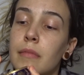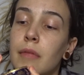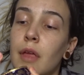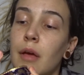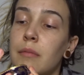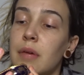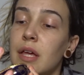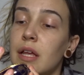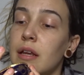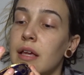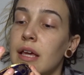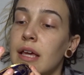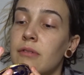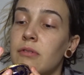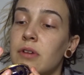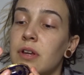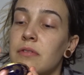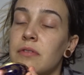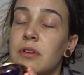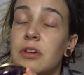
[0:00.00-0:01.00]
I mean,
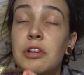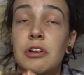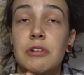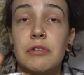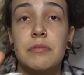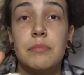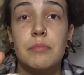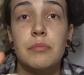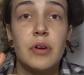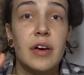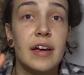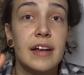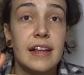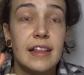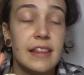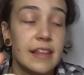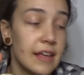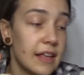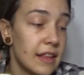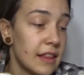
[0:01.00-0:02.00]
even if you don't put
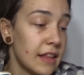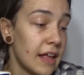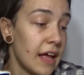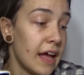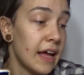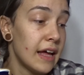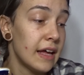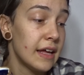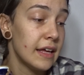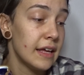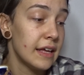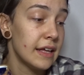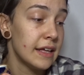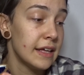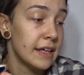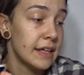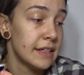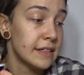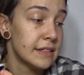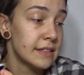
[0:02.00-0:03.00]
anything in there, it
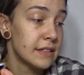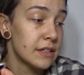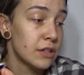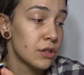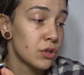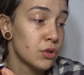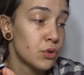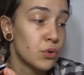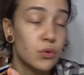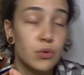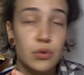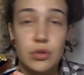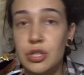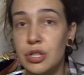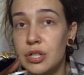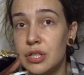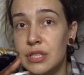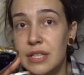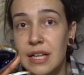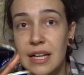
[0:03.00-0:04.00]
is
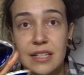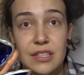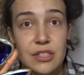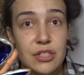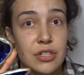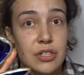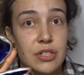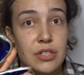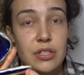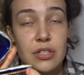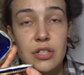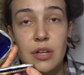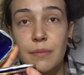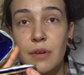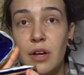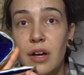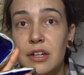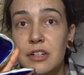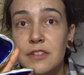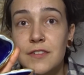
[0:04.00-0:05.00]
gorgeous as just some
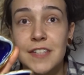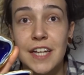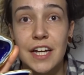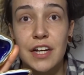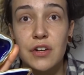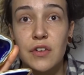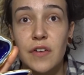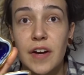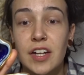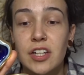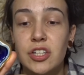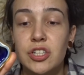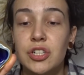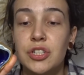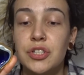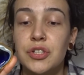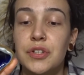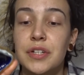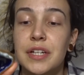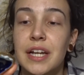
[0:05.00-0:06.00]
kind of
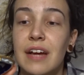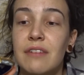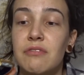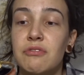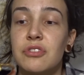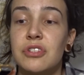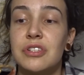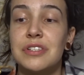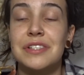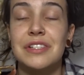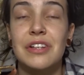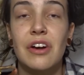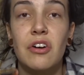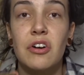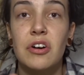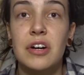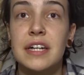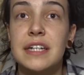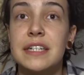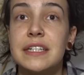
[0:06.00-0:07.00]
decoration you can have on the
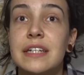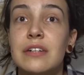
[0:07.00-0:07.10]
side.